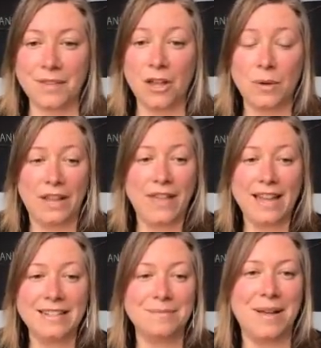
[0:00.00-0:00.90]
Okay,
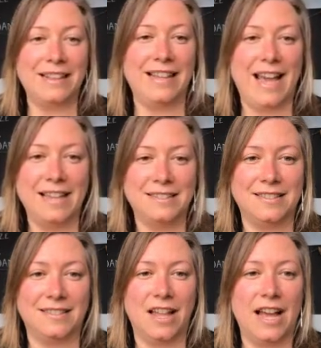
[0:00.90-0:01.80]
that is my last
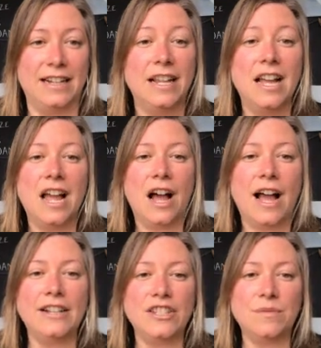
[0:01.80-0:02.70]
slide.
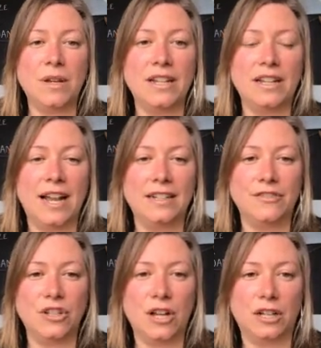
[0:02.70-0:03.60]
I just want to kind of
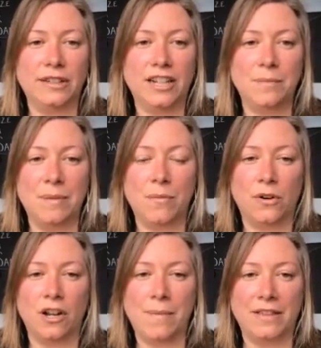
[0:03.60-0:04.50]
talk a little bit
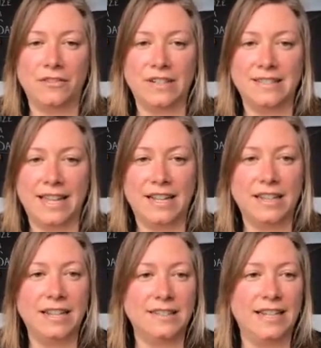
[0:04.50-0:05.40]
more about the
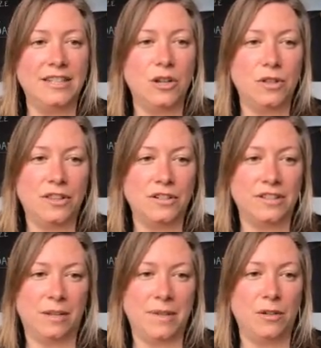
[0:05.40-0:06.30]
recycling because I know that there's
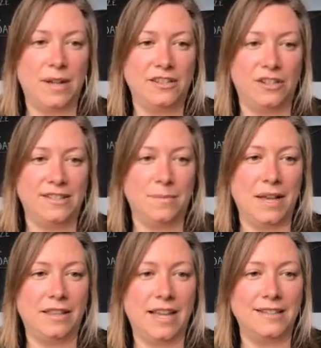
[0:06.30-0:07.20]
going to be questions
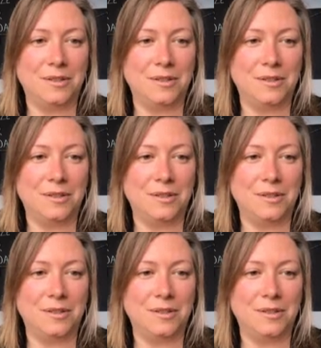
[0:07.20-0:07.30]
about that.